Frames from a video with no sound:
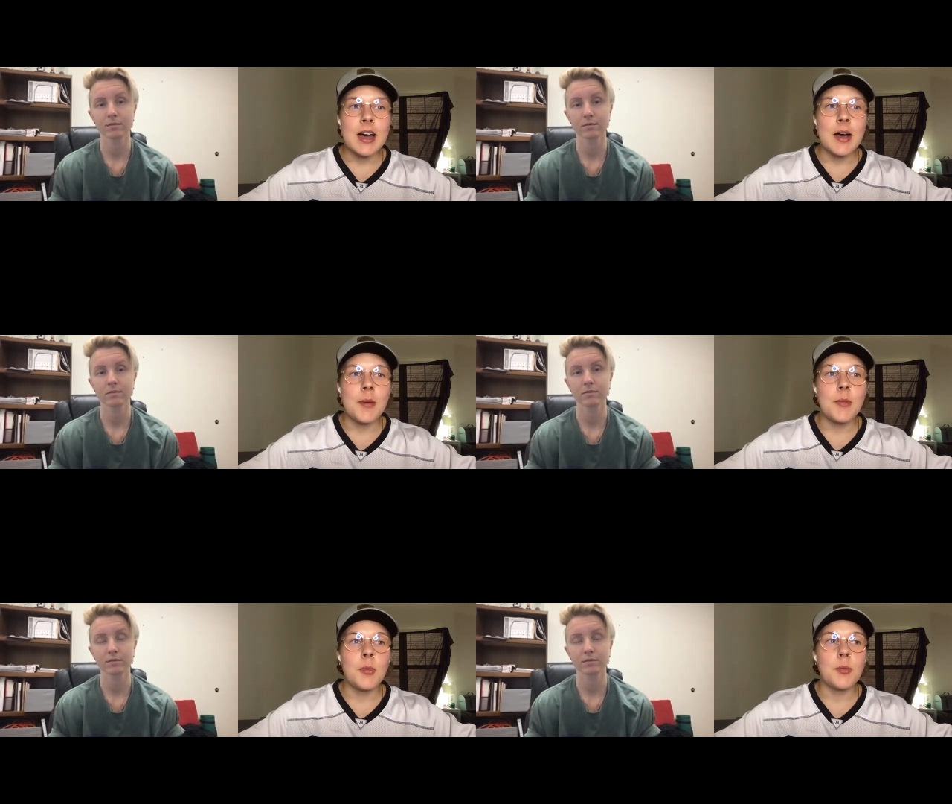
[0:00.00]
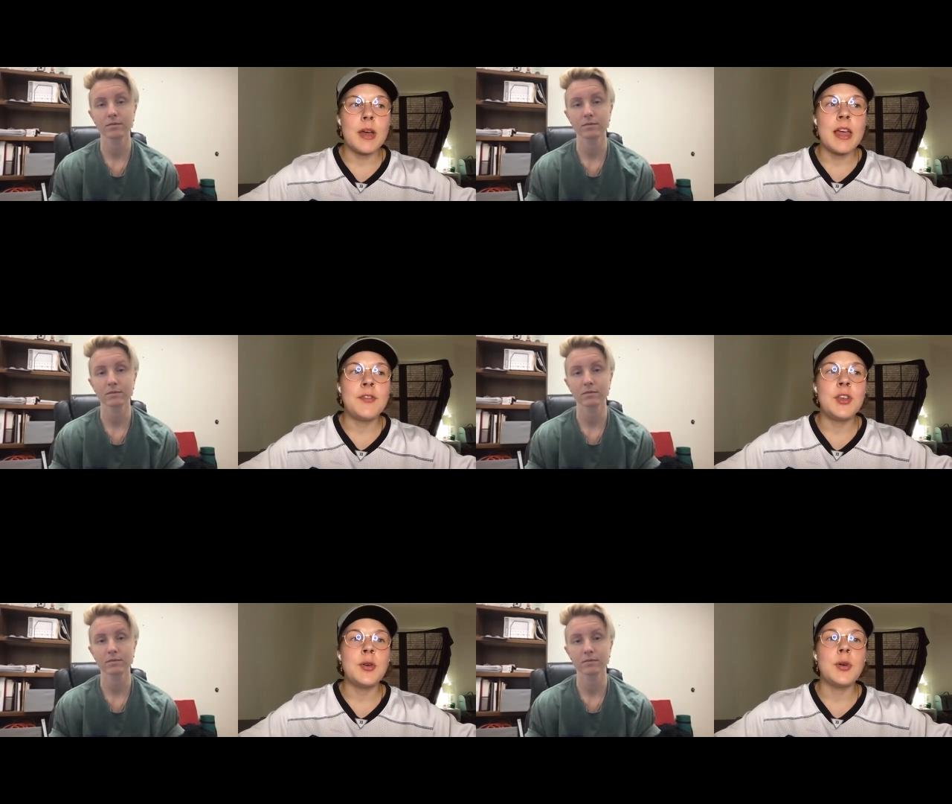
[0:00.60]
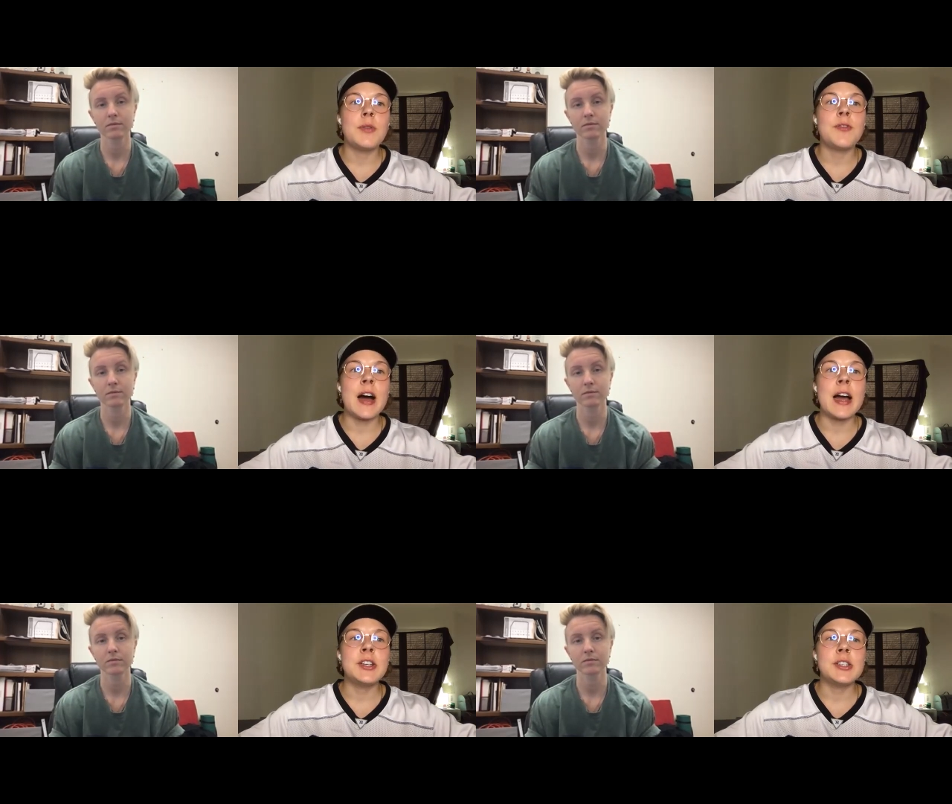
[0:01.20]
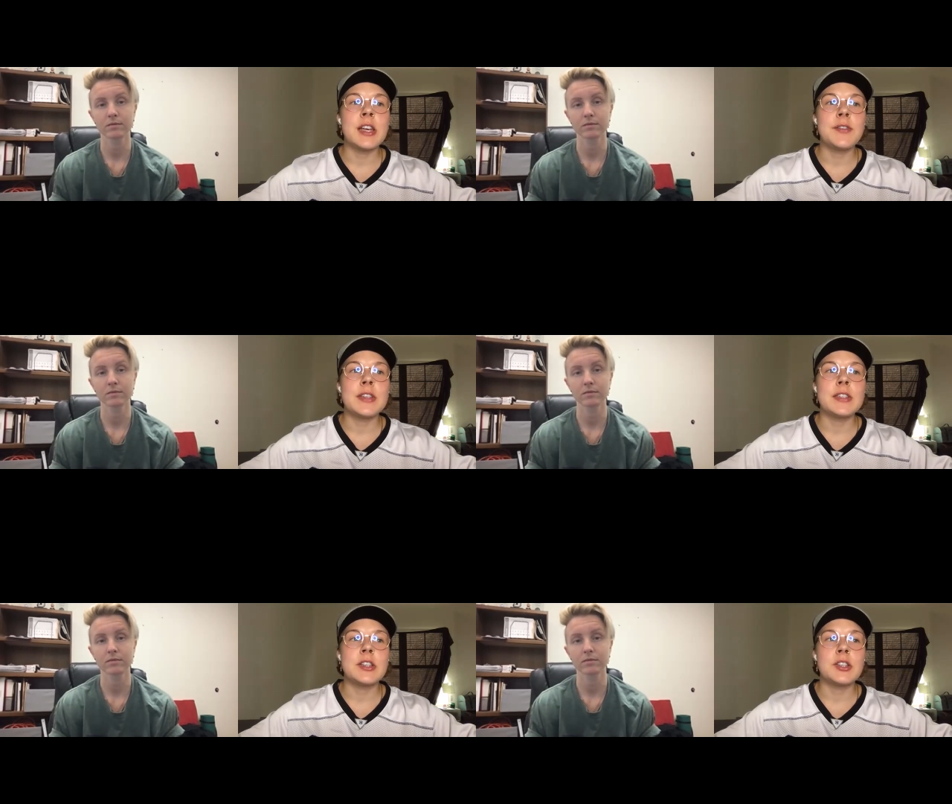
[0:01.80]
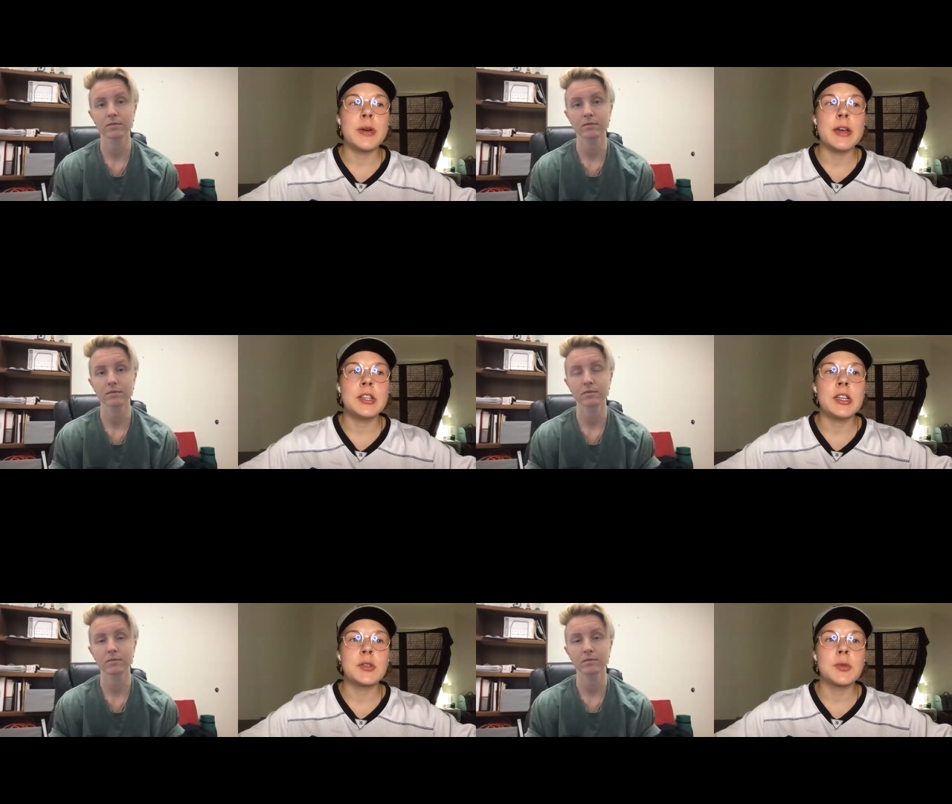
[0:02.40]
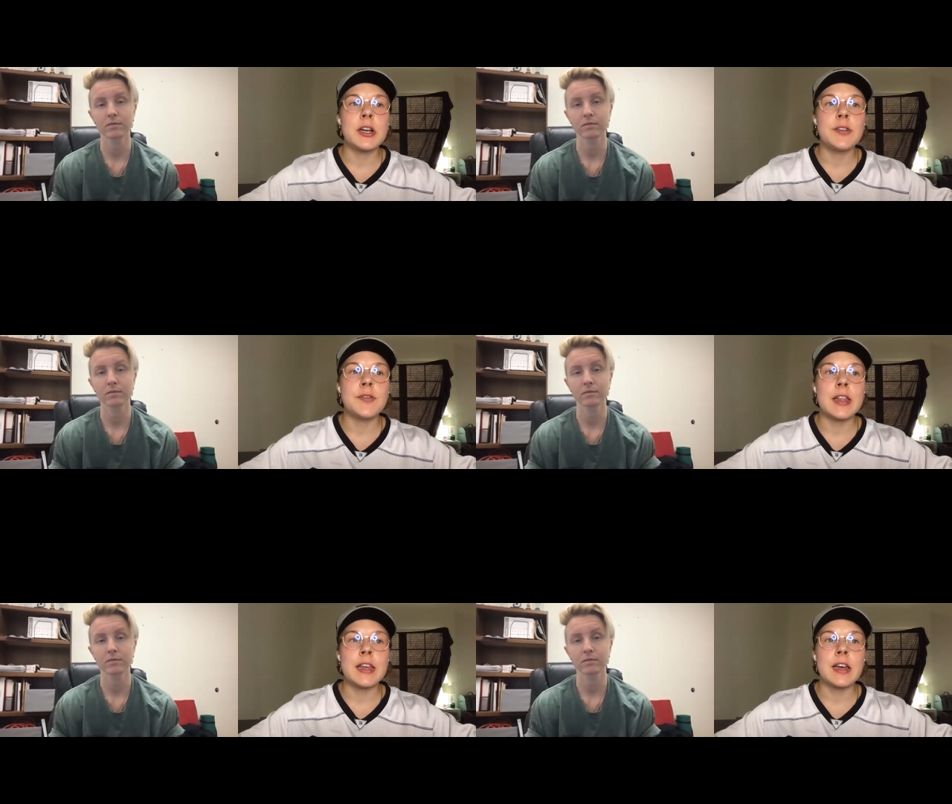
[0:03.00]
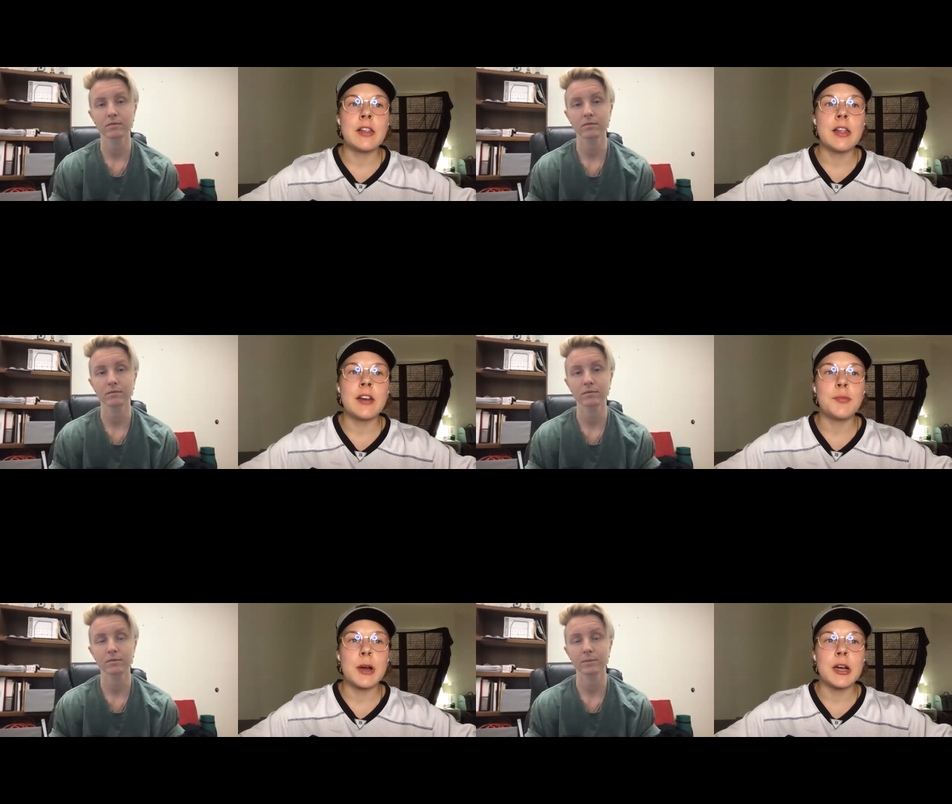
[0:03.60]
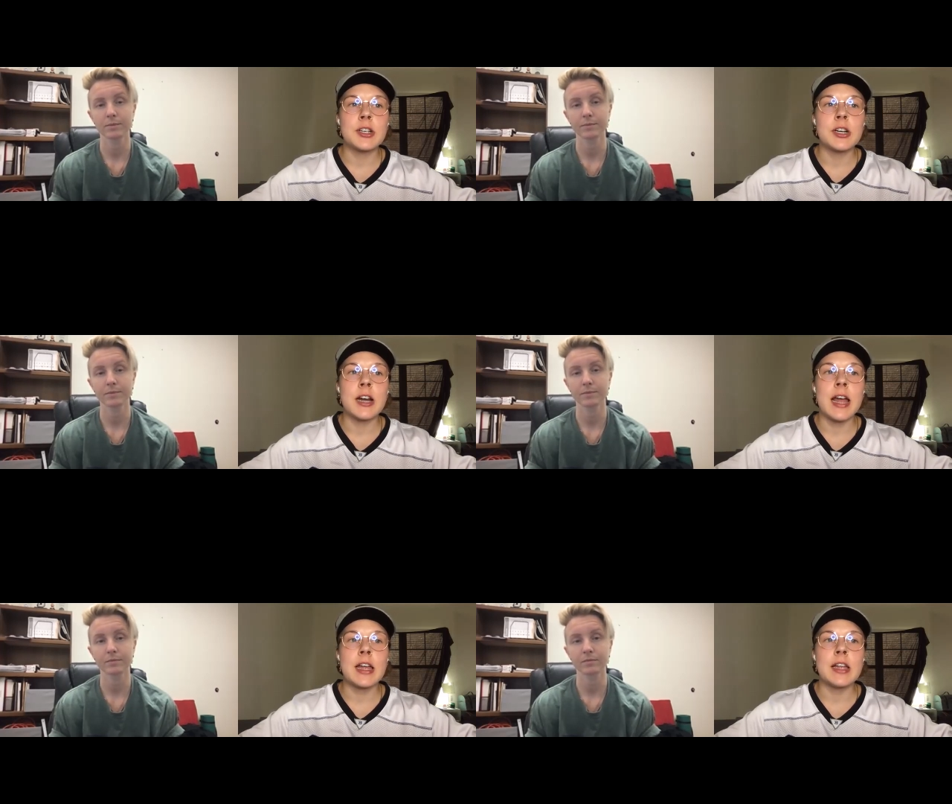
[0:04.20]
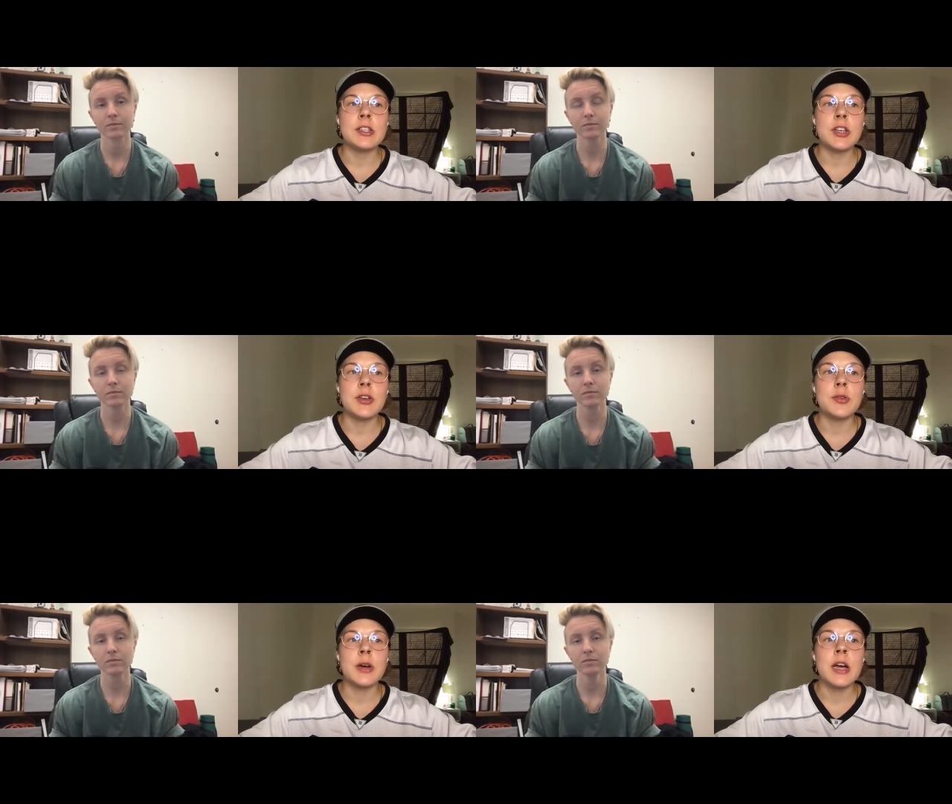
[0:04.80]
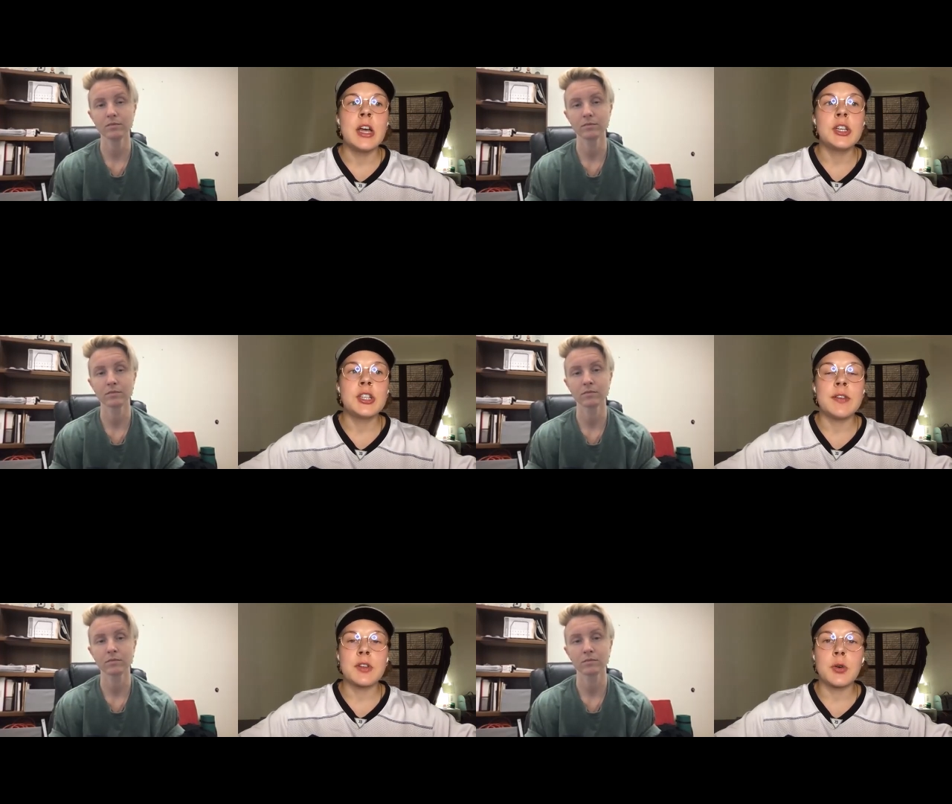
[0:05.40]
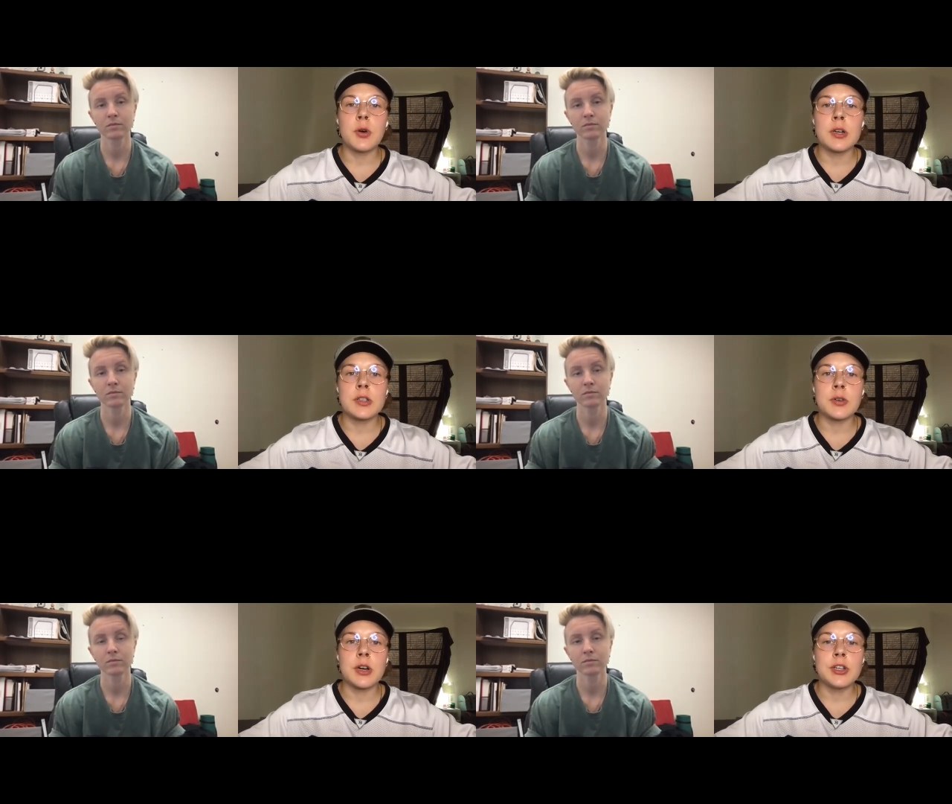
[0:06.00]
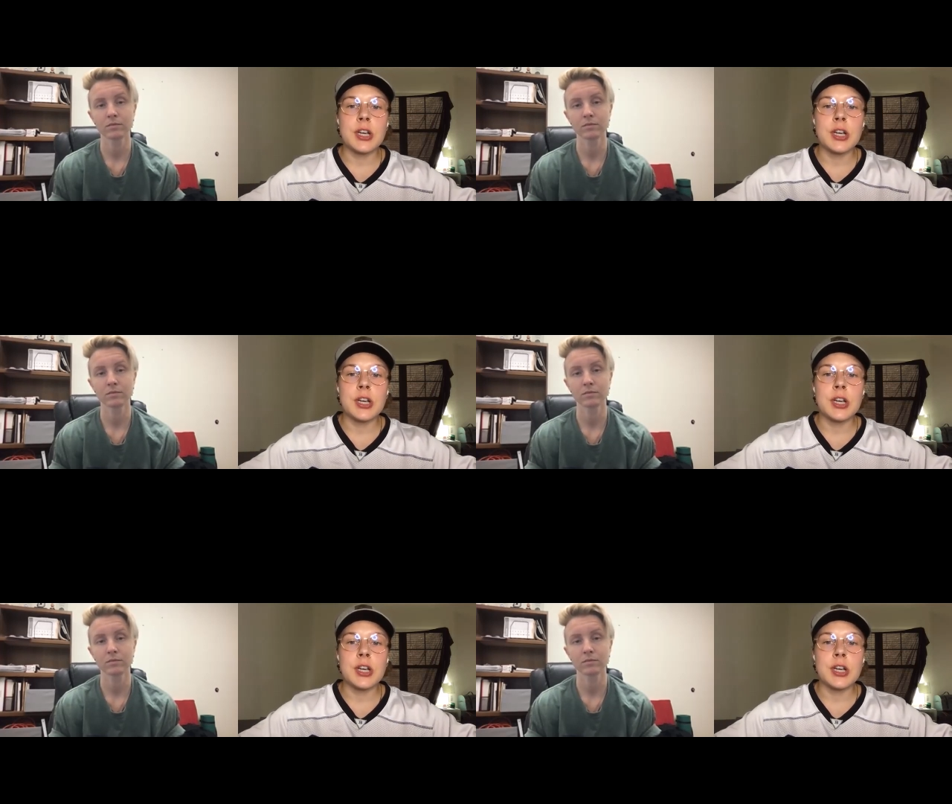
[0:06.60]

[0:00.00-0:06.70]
Speaker 1: Um, if you find yourself in situations where you're feeling a lot of pressure and you shift course or